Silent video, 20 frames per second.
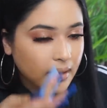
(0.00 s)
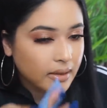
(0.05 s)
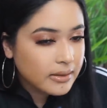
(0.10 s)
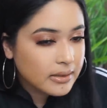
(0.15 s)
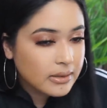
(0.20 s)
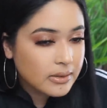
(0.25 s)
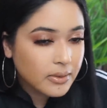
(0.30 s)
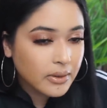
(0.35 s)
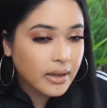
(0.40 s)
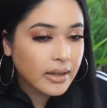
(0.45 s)
This
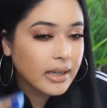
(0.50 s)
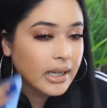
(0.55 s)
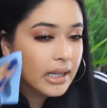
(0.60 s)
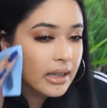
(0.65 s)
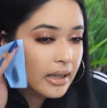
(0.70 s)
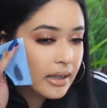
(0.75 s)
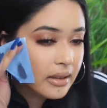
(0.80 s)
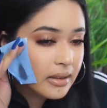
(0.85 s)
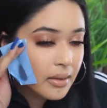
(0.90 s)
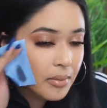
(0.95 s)
is where I get
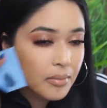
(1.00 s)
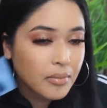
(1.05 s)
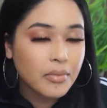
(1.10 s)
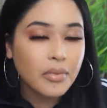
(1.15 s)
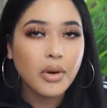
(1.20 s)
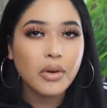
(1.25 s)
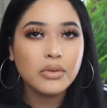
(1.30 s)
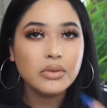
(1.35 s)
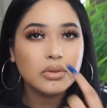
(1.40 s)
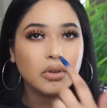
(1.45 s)
like the
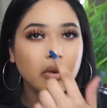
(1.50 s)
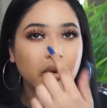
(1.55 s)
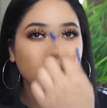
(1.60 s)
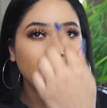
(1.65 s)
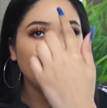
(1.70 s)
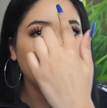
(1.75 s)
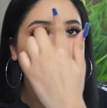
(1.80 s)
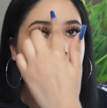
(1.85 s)
most oily.